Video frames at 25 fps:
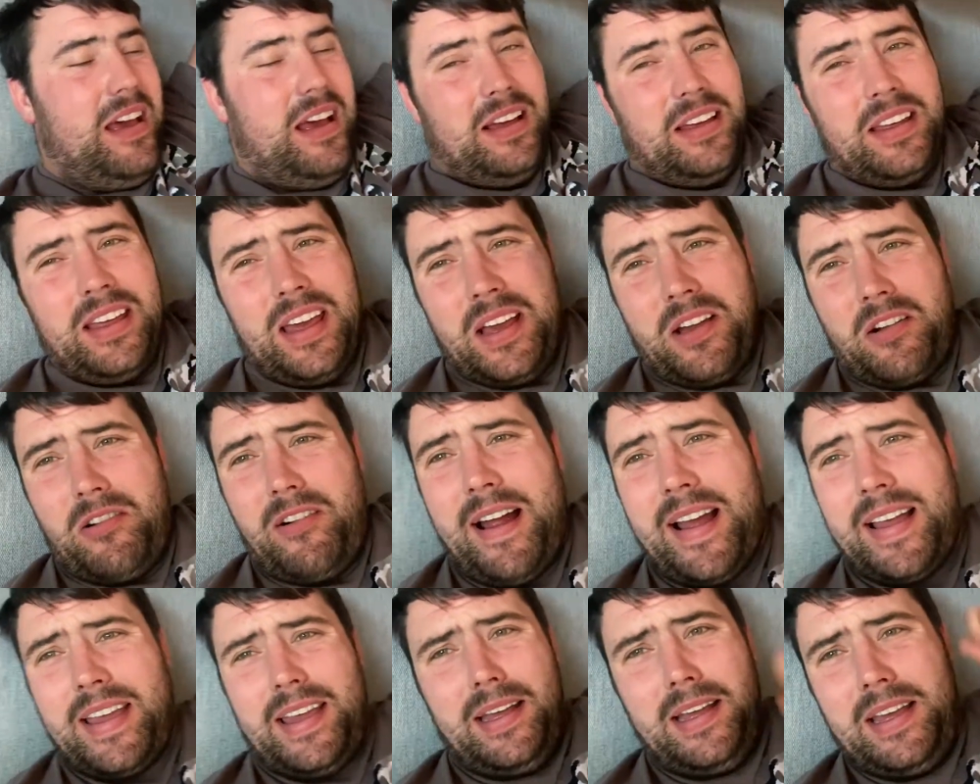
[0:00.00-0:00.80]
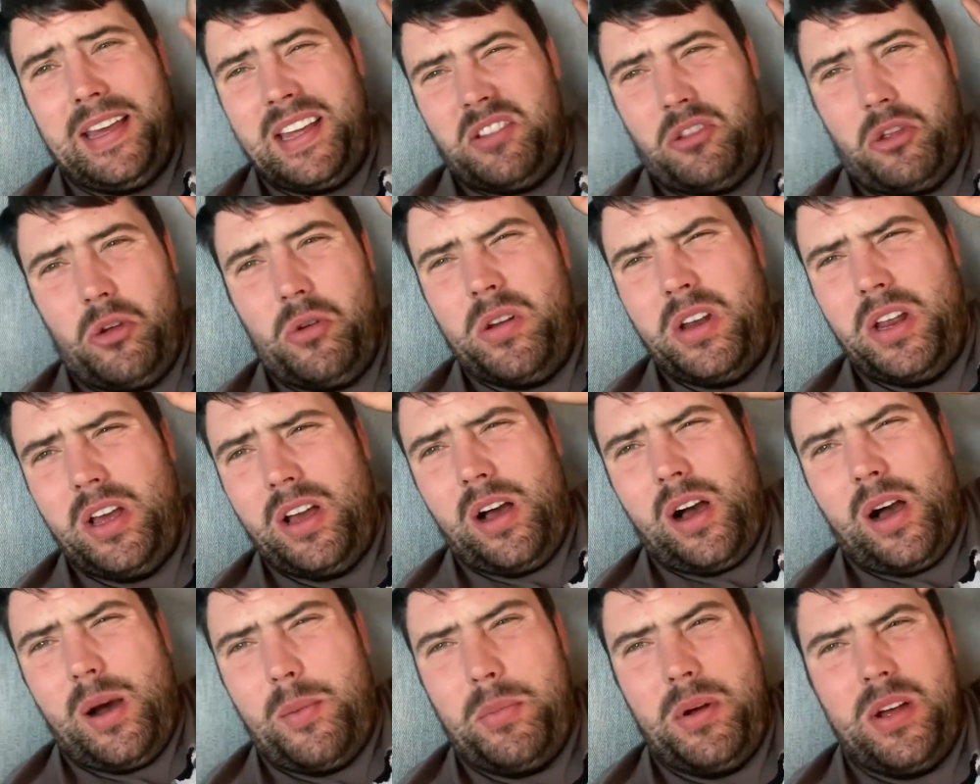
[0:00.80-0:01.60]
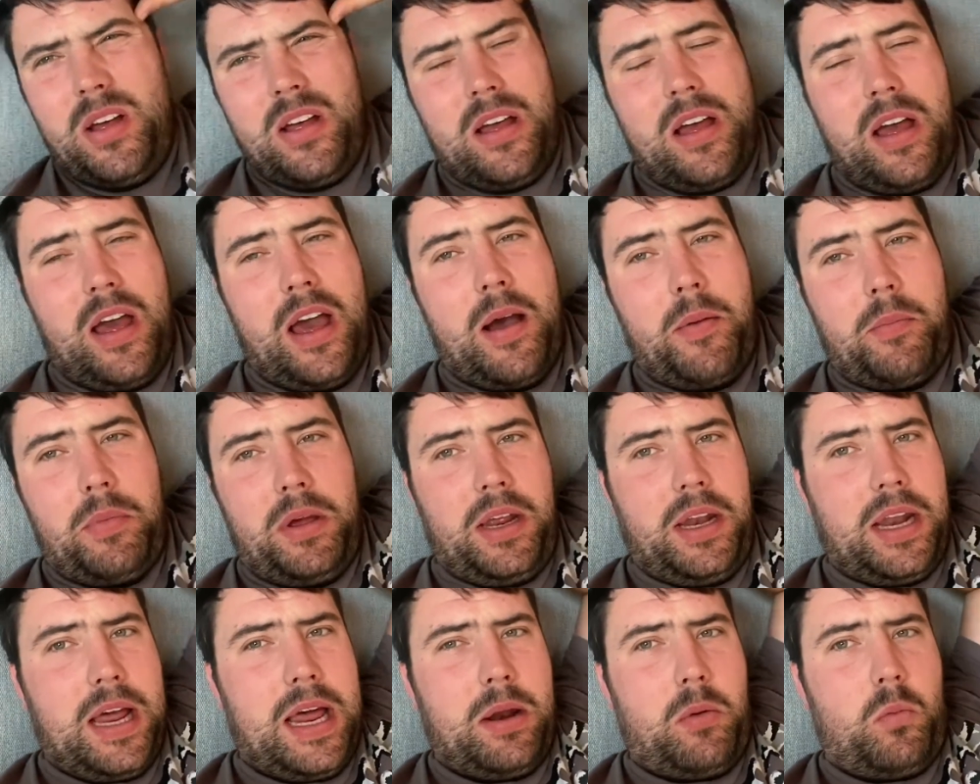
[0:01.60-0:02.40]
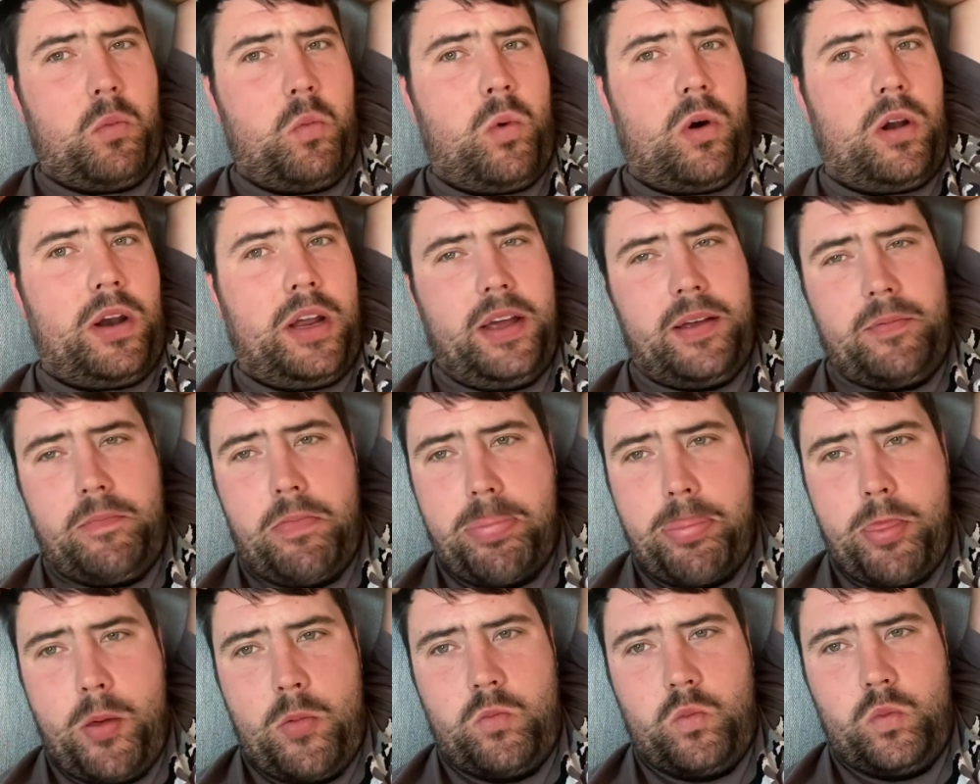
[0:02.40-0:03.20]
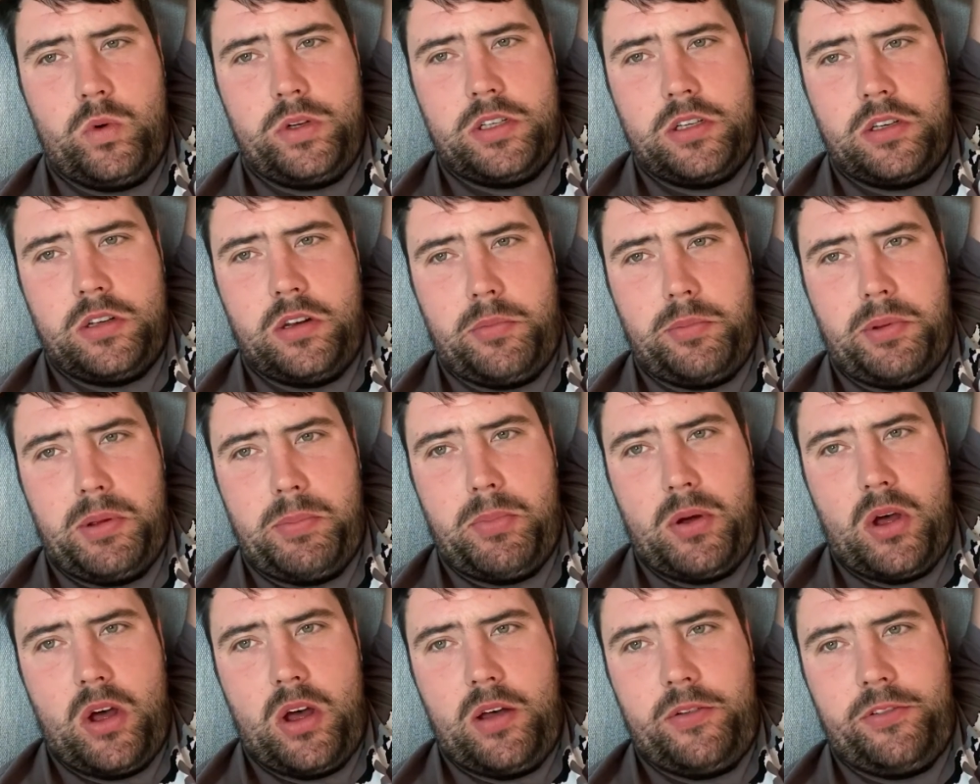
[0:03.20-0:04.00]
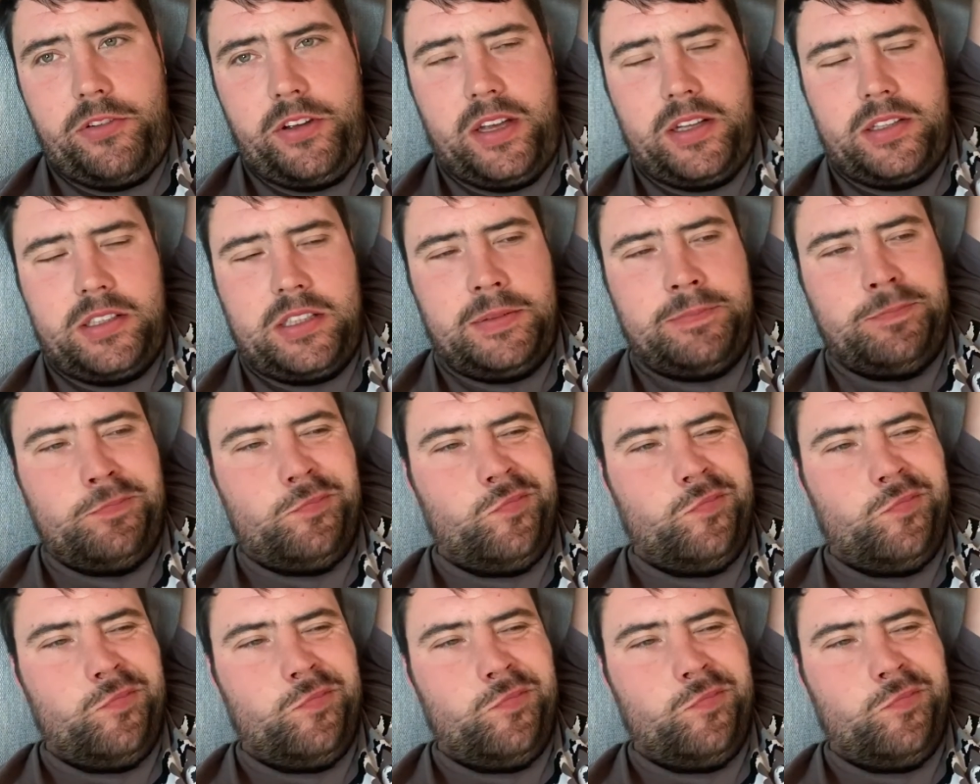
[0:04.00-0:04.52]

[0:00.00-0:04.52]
Get cracking, get doing it up. And me and Anna want it, which is going to be perfect.